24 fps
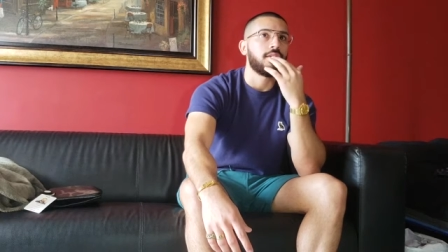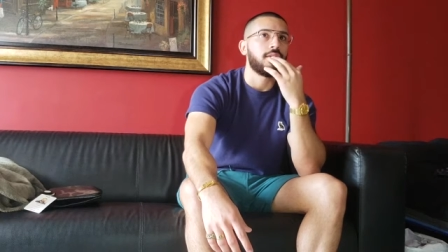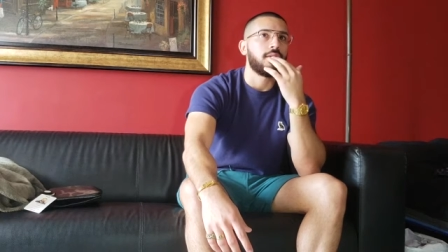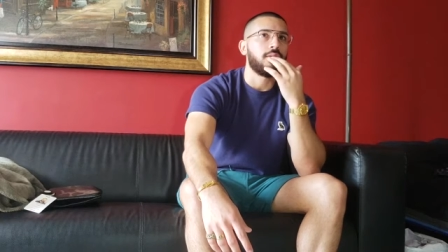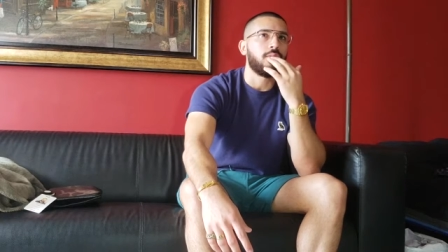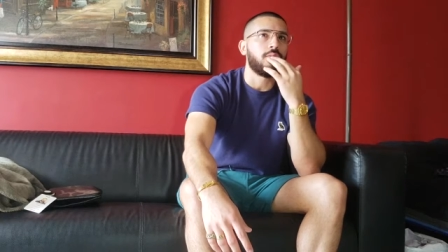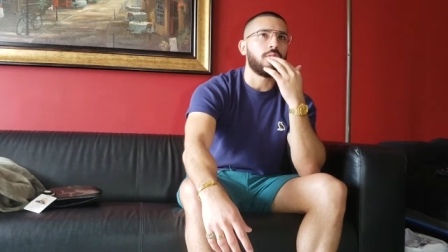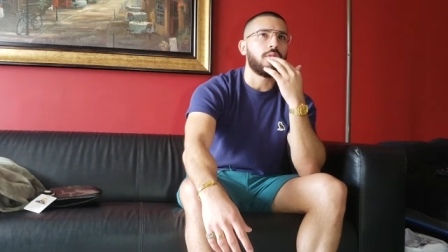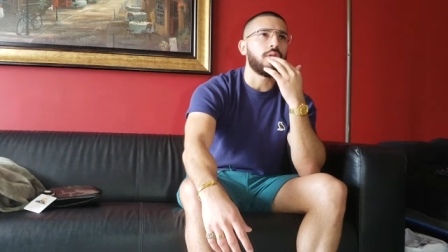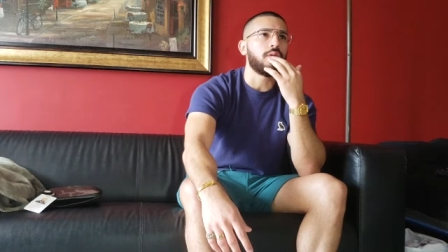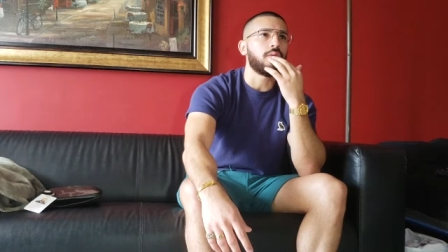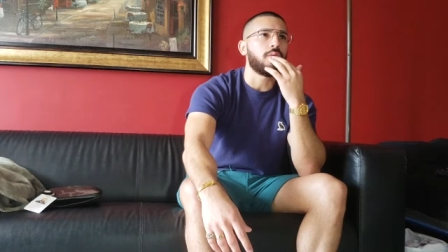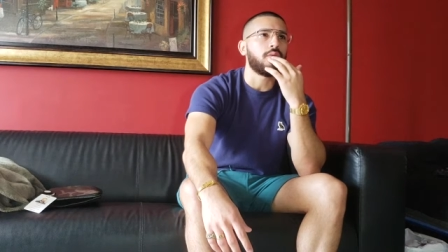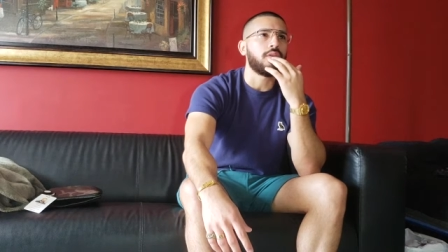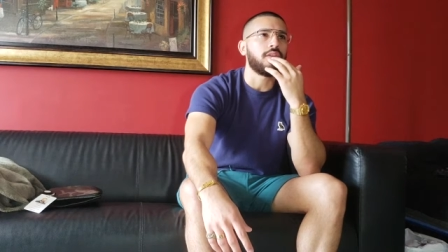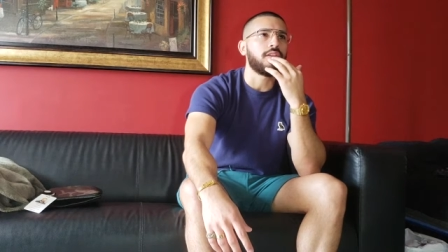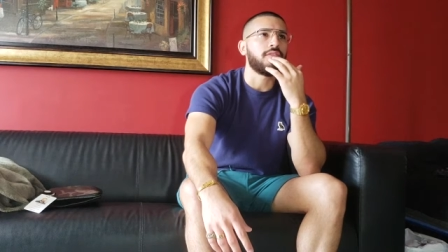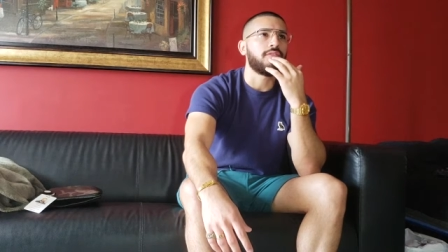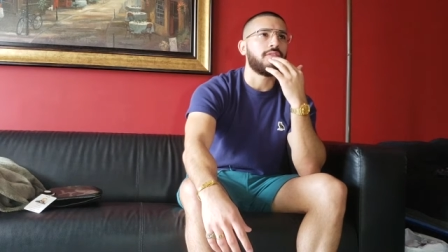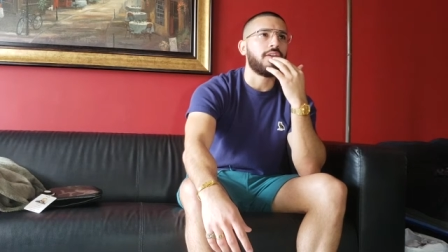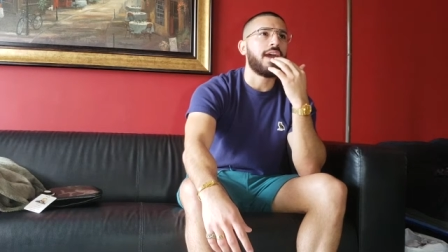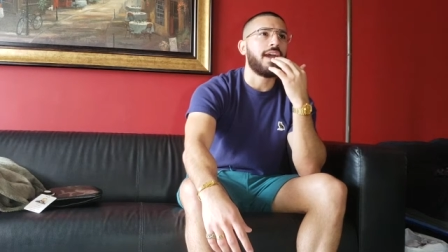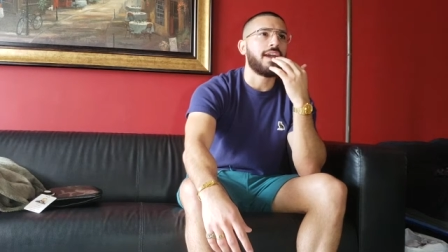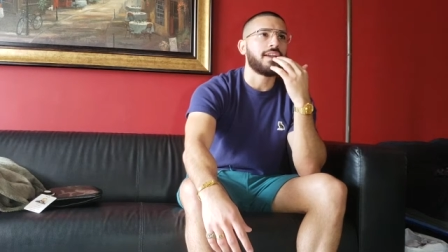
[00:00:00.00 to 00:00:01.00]
what what
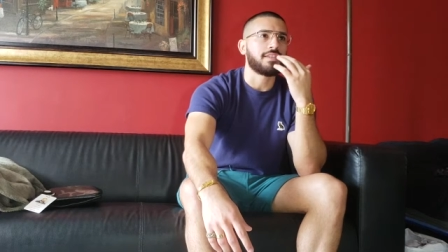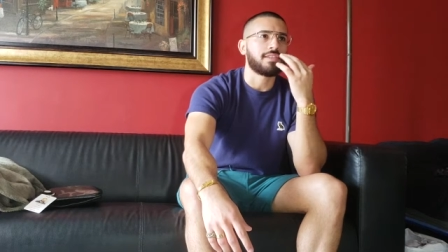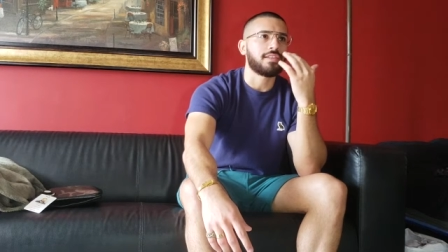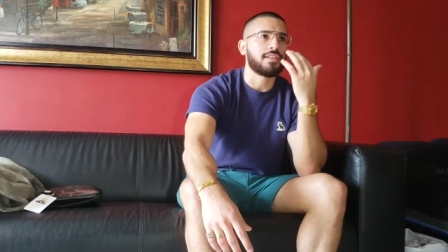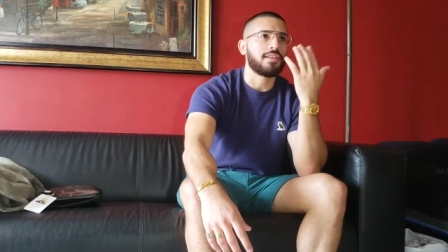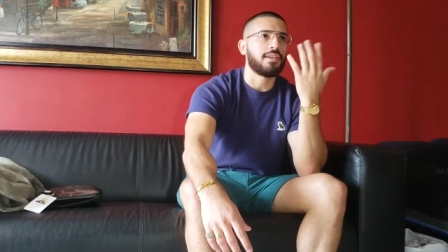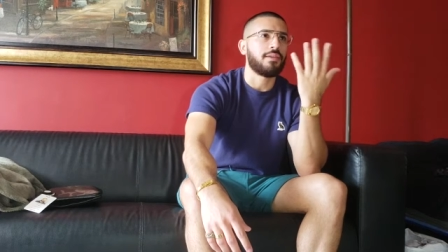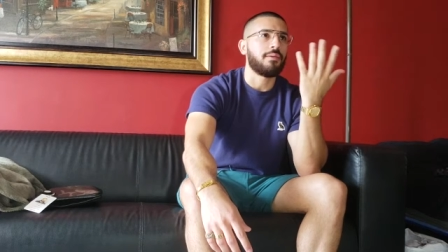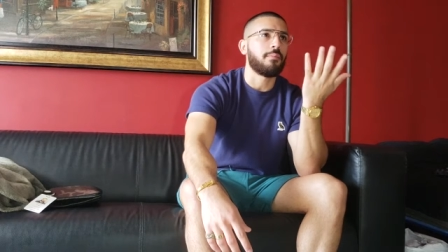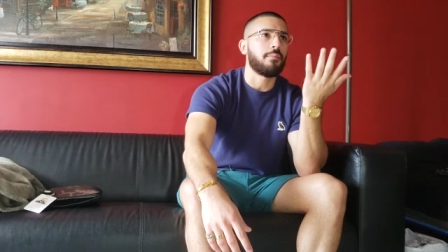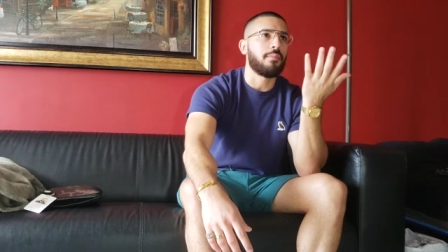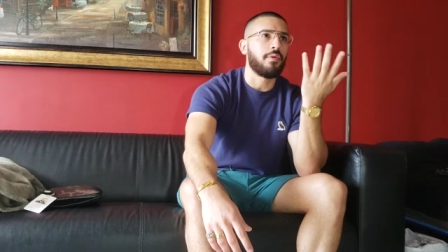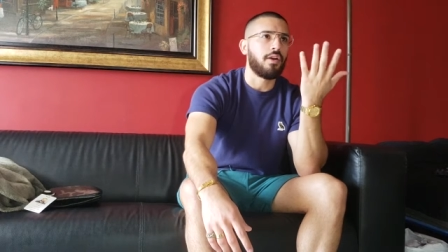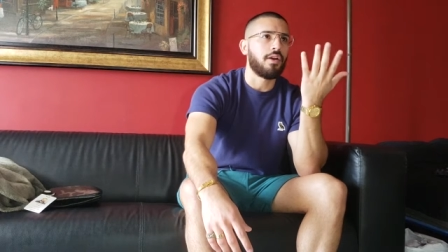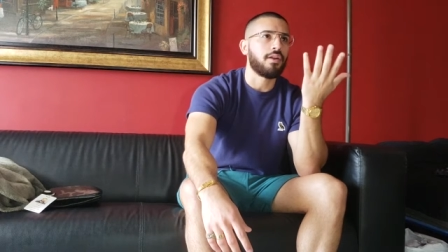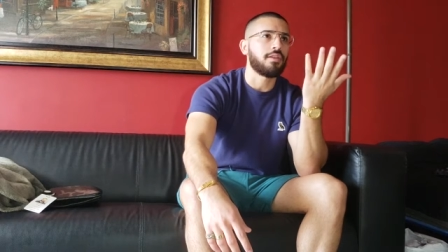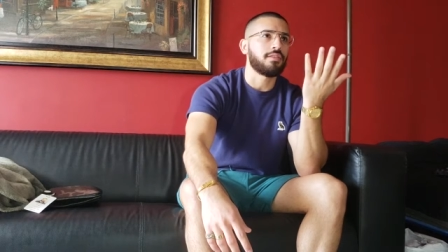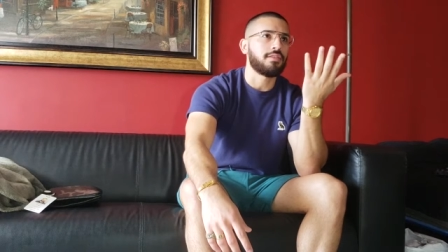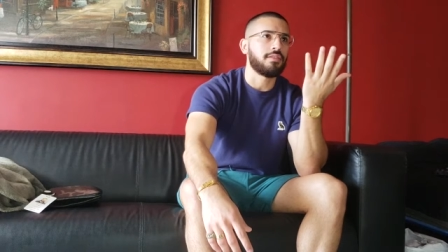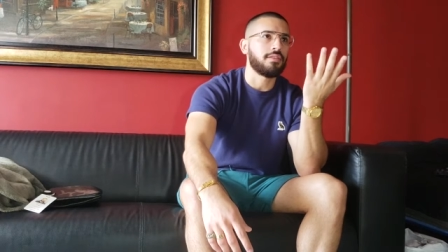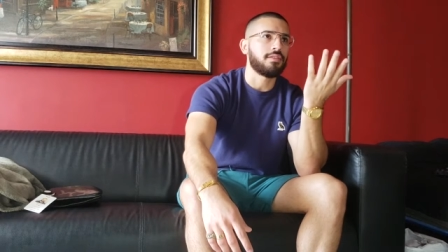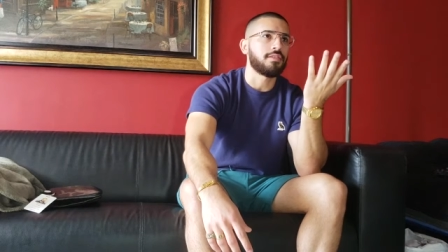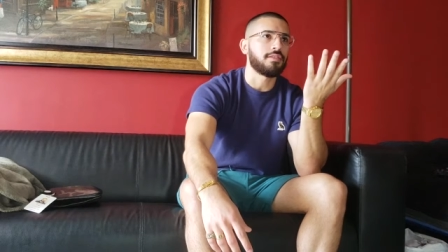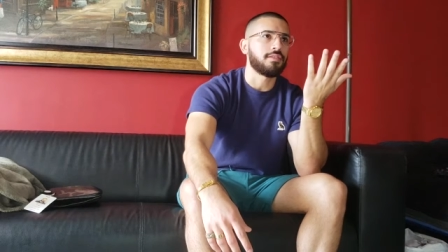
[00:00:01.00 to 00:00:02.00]
if I actually
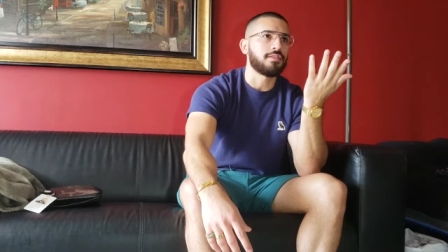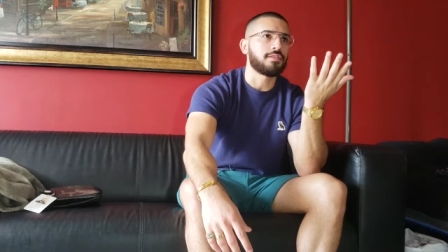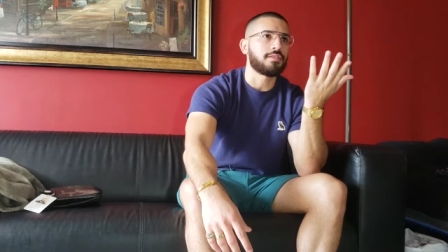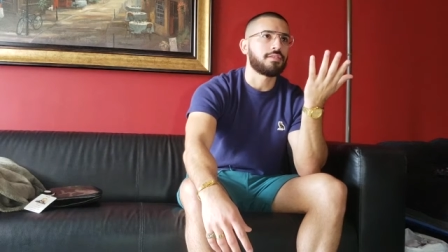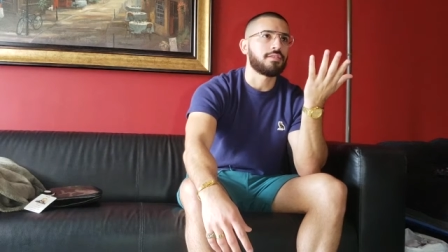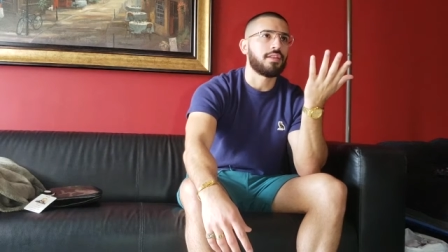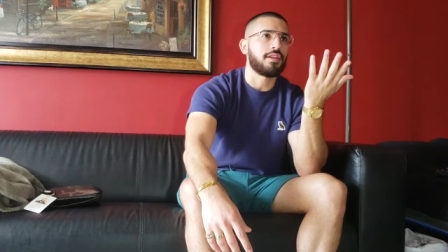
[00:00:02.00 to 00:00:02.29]
embody this?